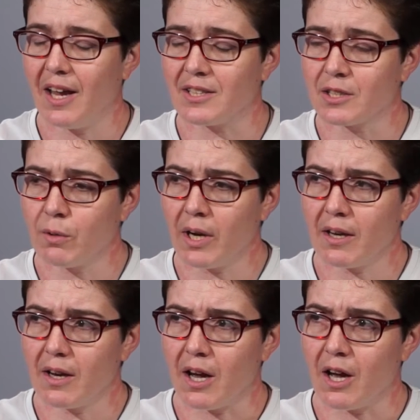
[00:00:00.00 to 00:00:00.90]
it's quite
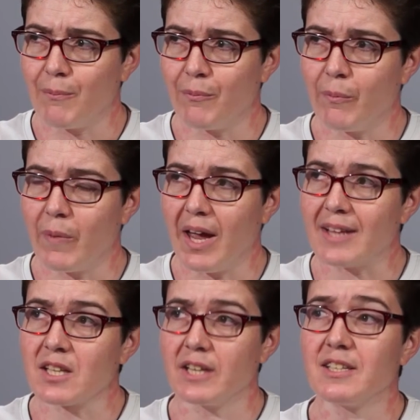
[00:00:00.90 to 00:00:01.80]

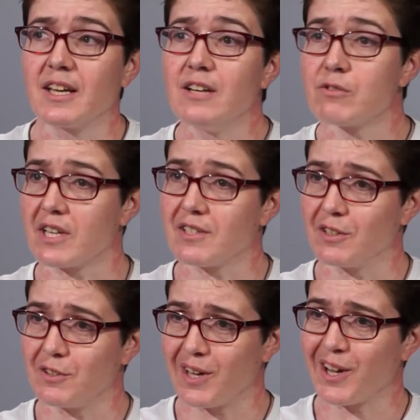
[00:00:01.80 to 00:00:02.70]
exciting and
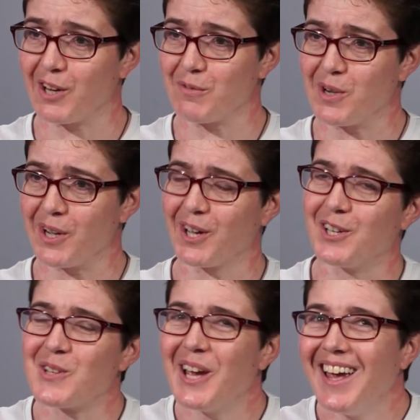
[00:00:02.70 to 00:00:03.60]
interesting to do that kind of work,
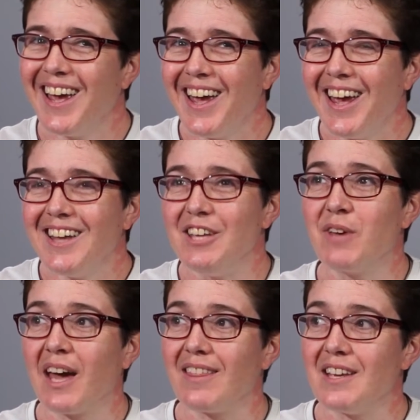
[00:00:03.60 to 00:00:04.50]
because you
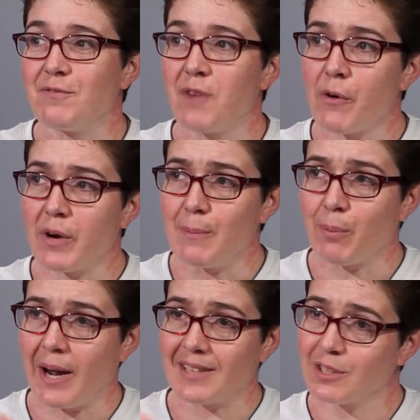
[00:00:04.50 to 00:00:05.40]
get these very
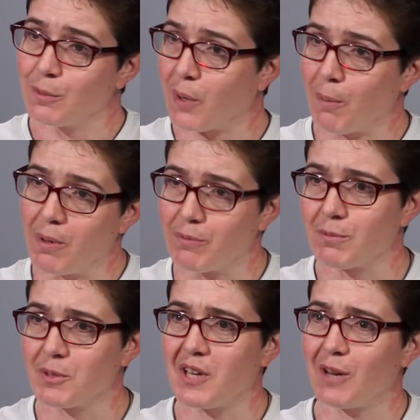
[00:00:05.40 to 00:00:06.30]
practical problems
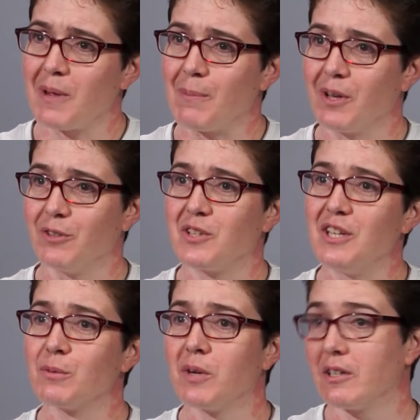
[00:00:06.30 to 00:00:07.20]
from a set of people who
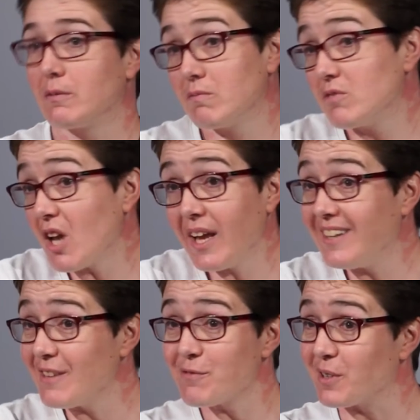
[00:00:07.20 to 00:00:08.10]
see the world slightly
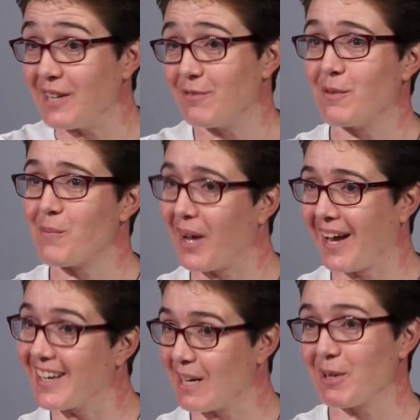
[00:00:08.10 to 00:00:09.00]
differently from my
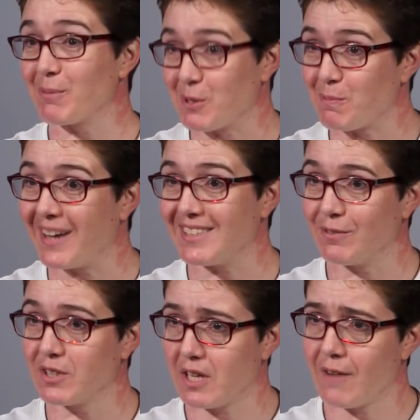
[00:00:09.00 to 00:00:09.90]
academic
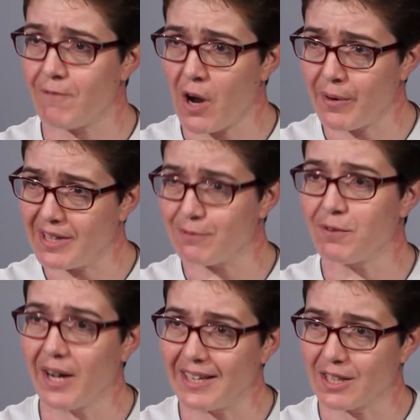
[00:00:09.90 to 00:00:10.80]
perspective, because they have very
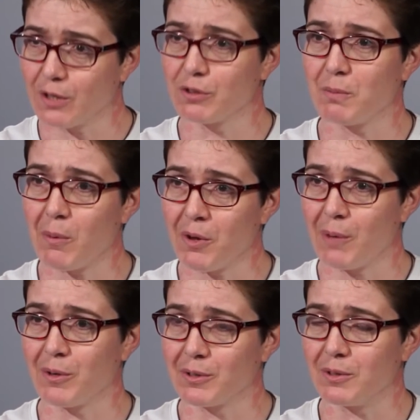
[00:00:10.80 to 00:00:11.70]
defined goals about what
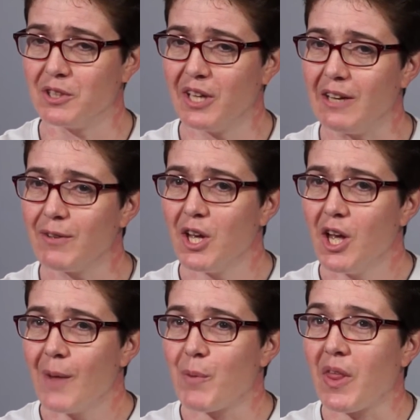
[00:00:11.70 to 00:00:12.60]
they want to achieve.
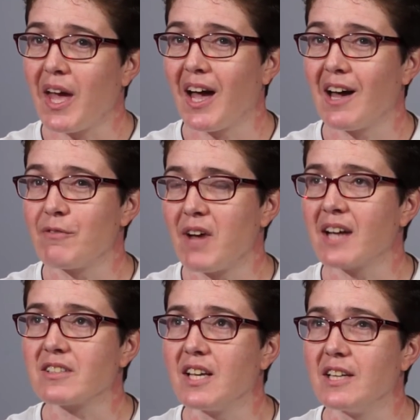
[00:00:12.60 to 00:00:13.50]
But they have
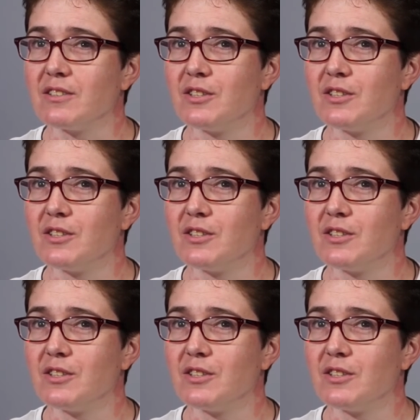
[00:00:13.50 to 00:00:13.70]
access